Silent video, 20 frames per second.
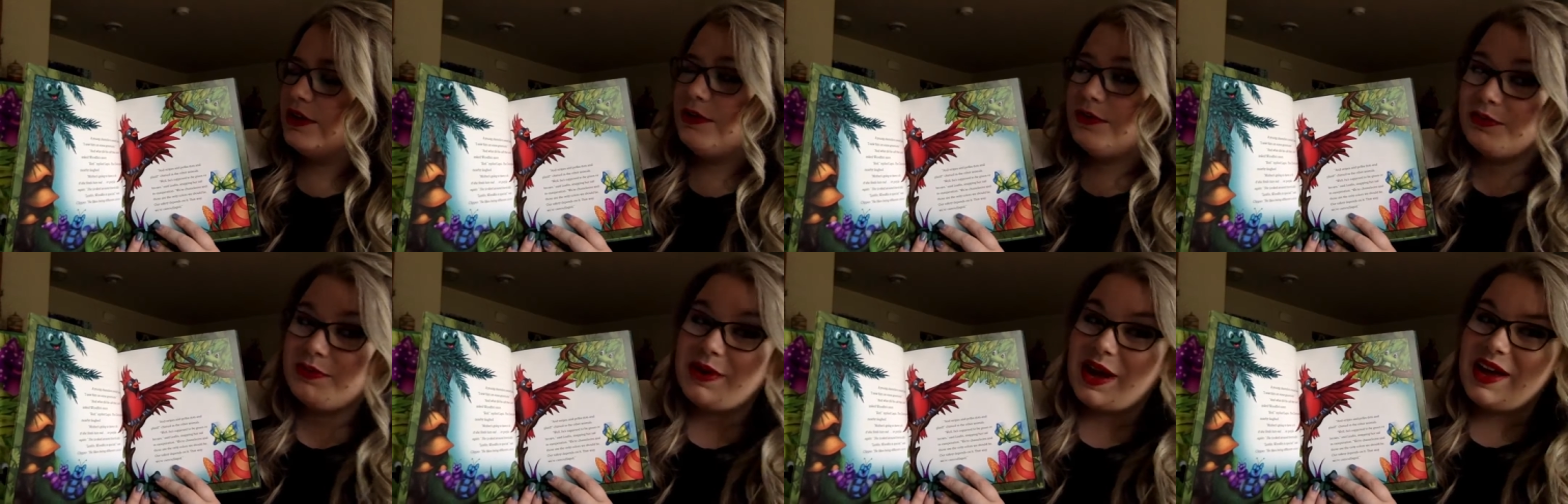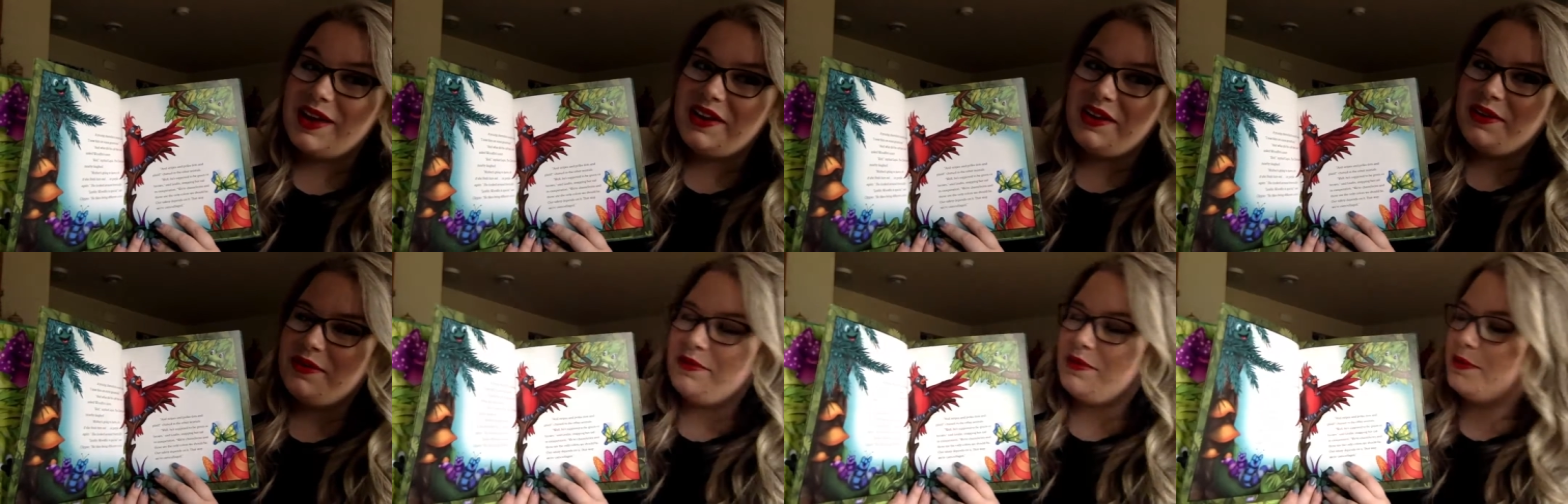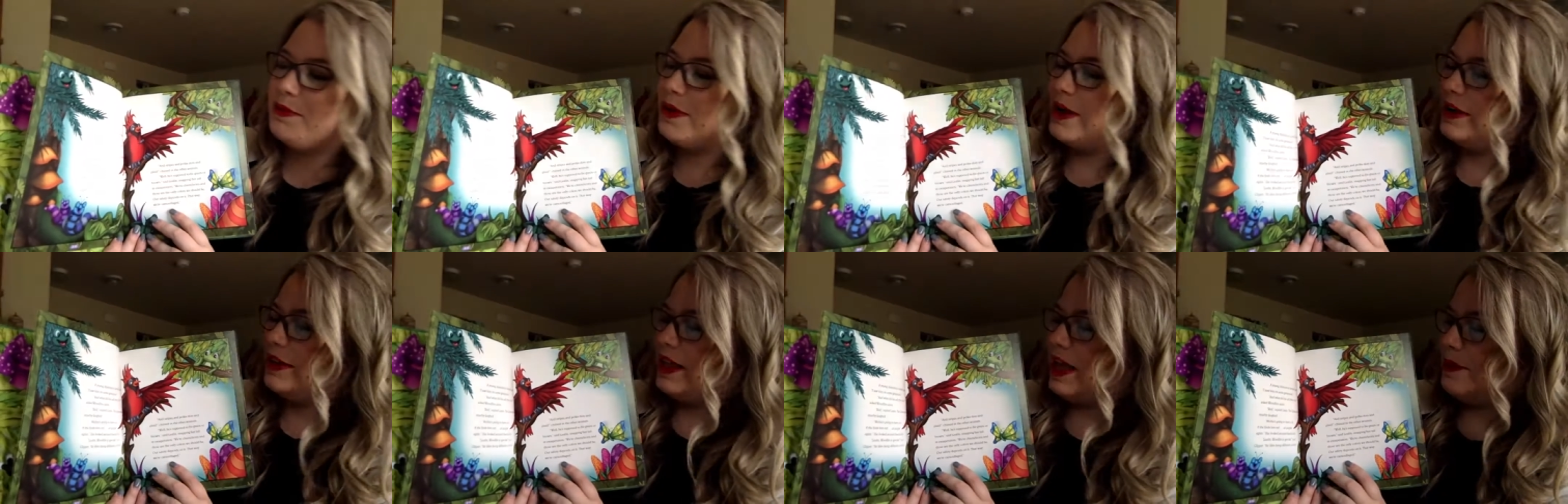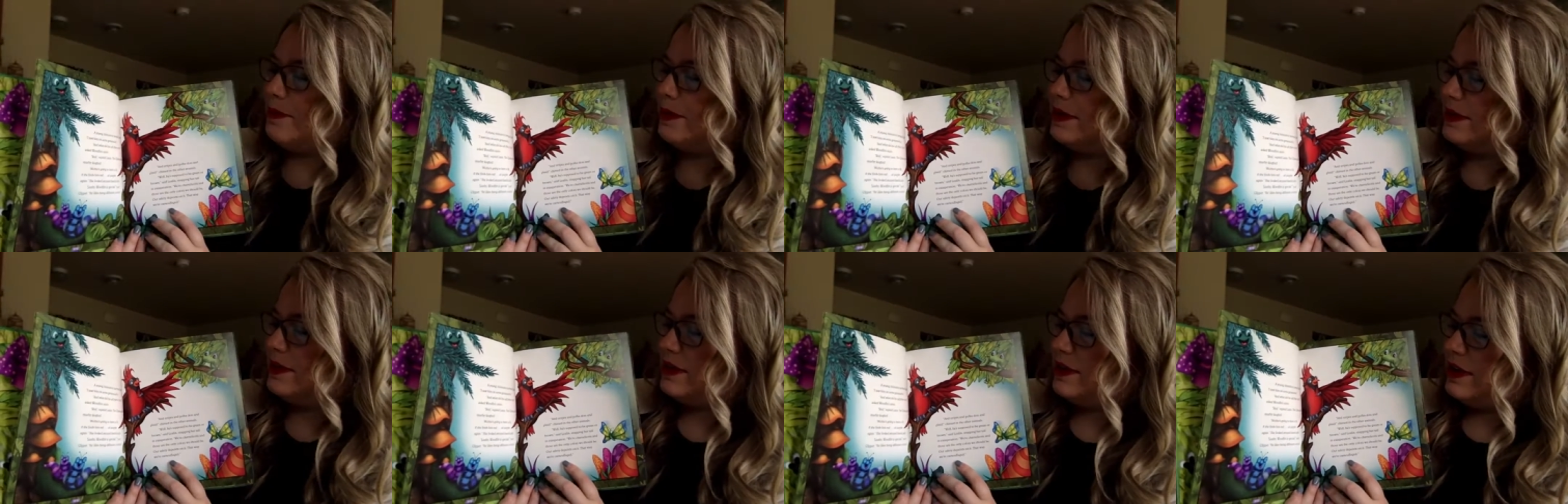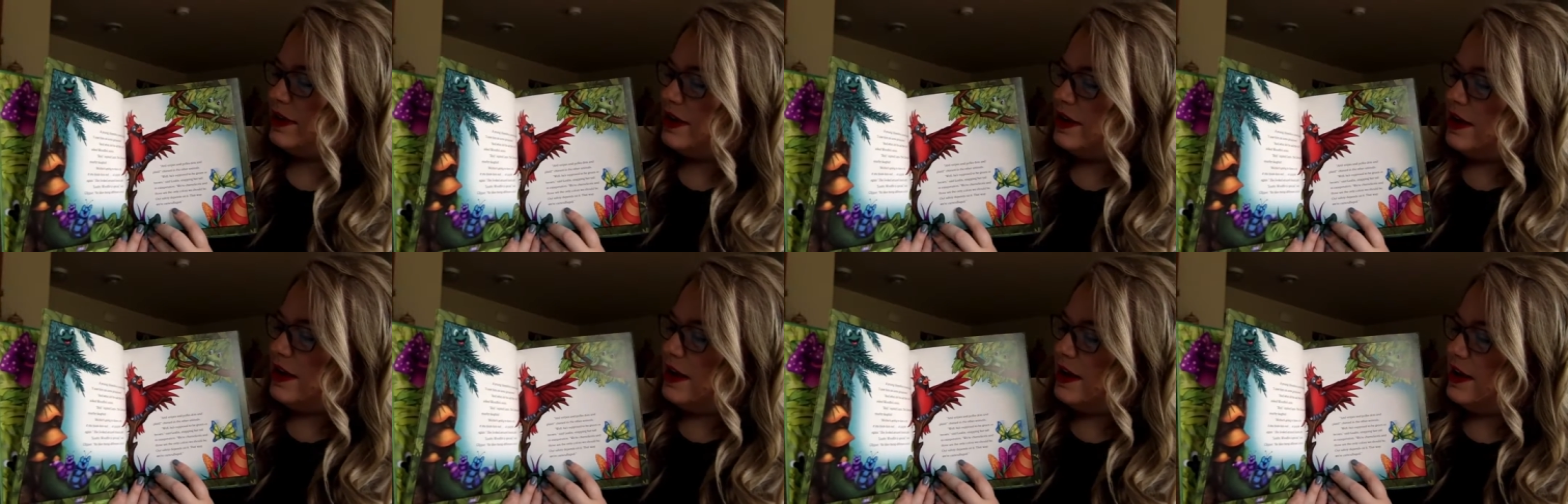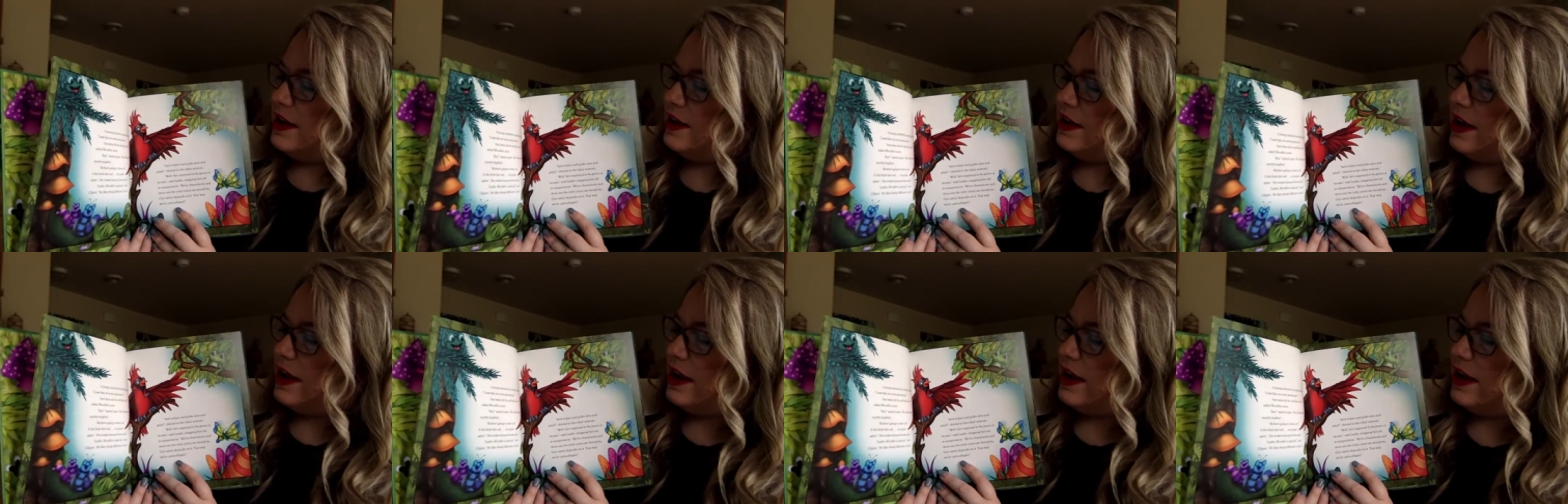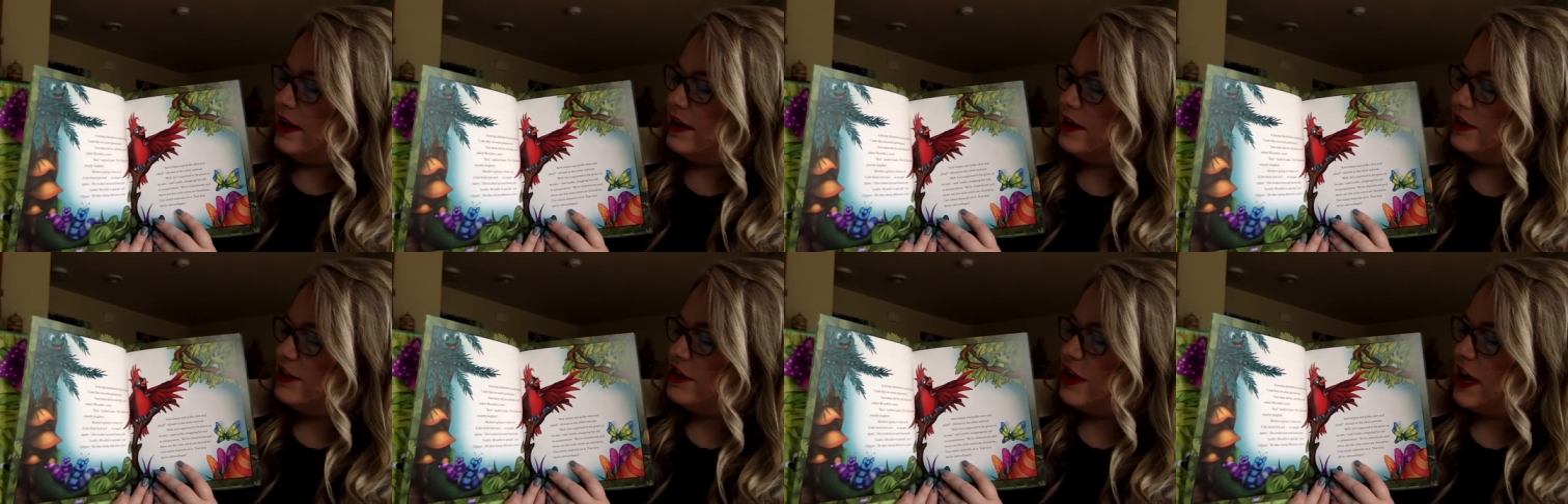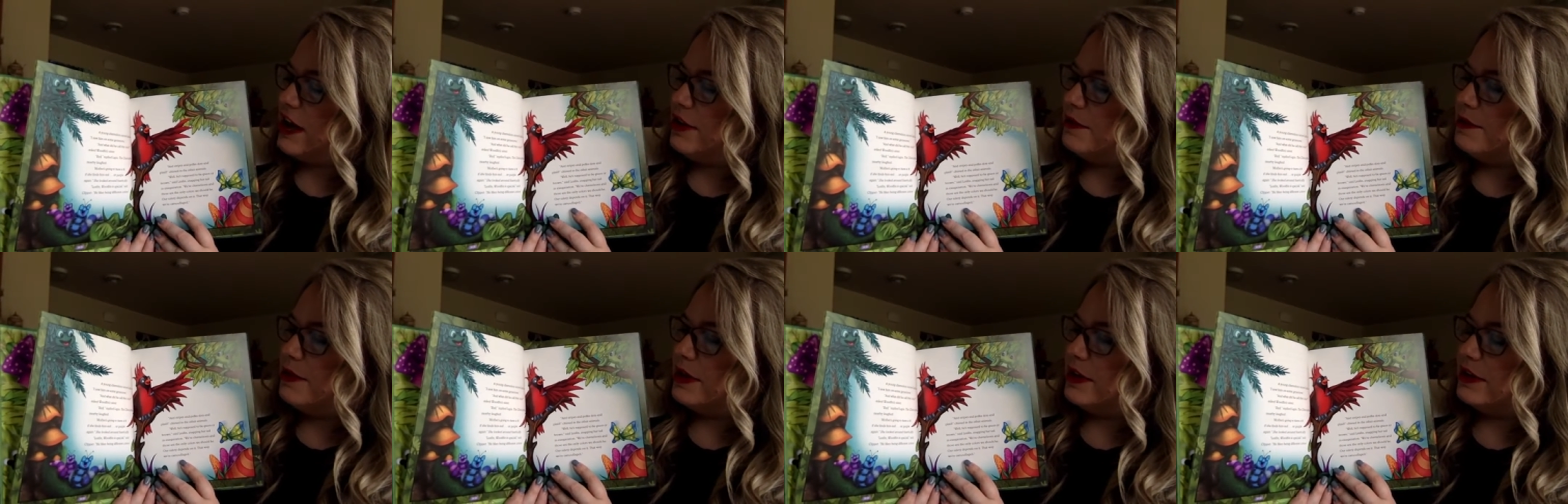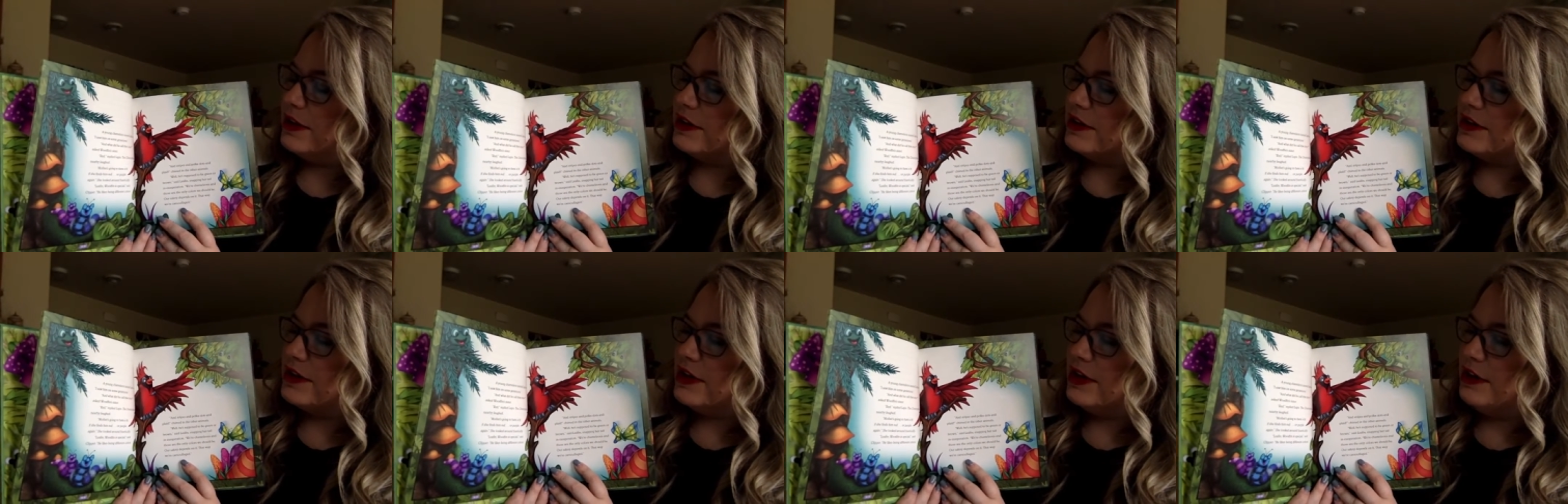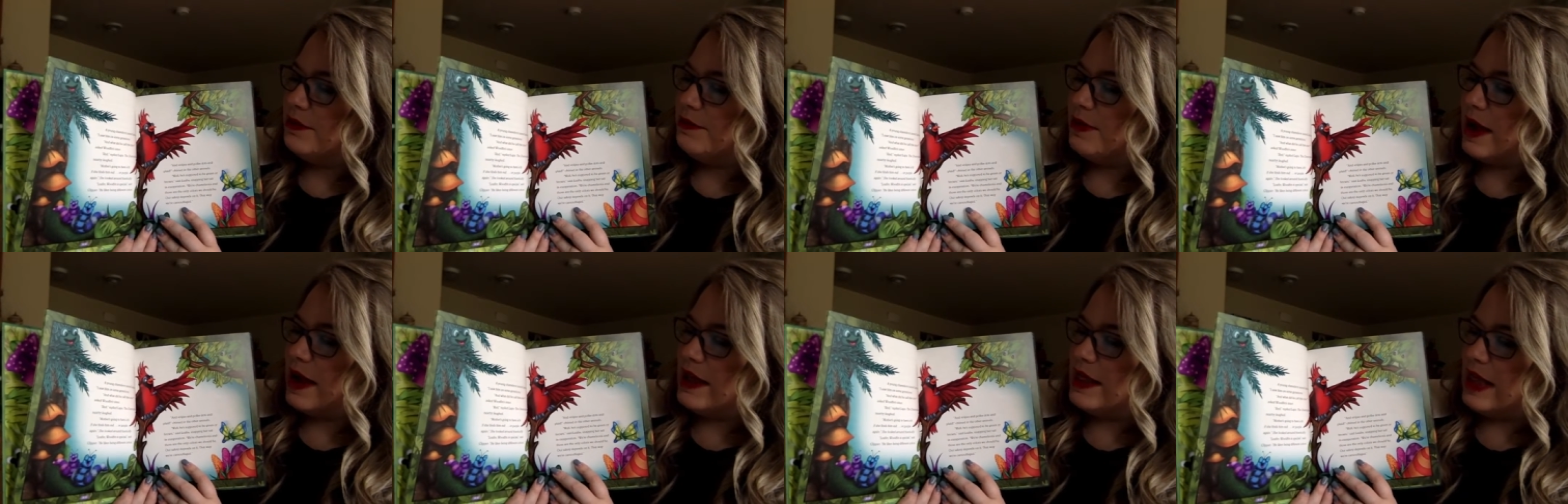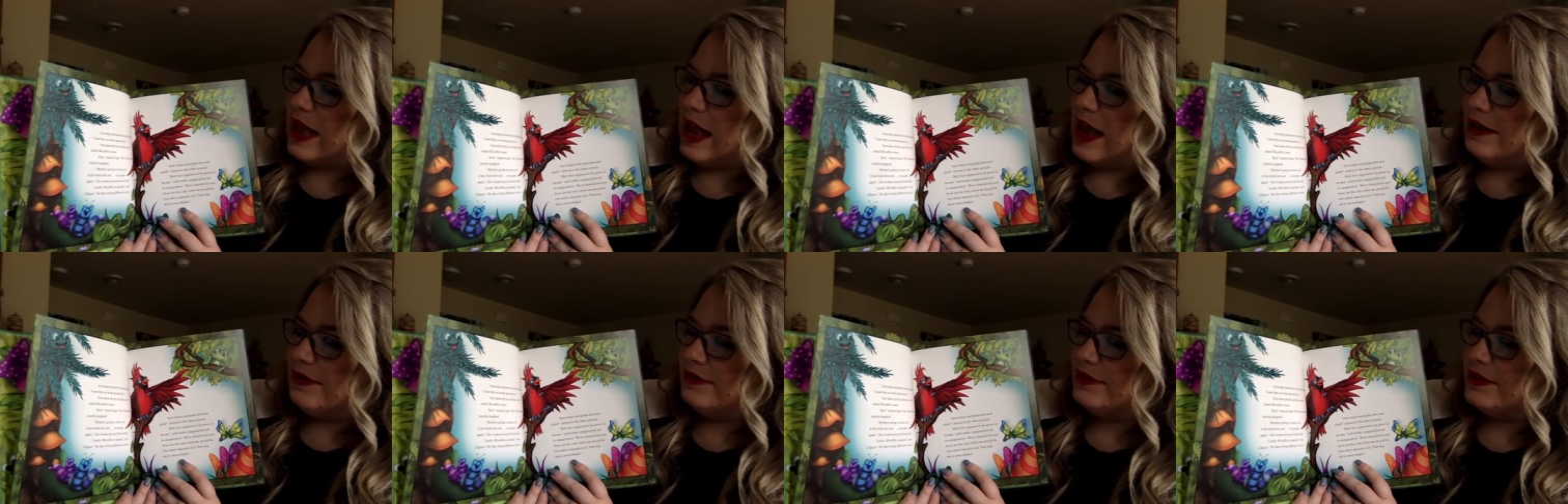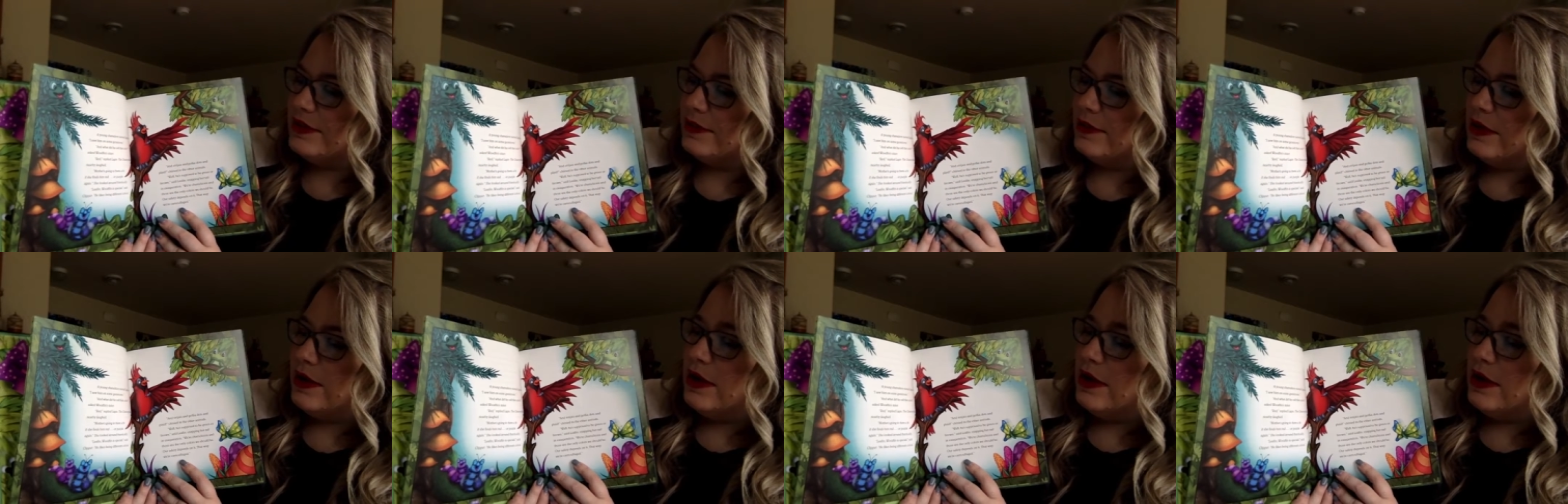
Red, replied Lapis. The caterpillars nearby laughed.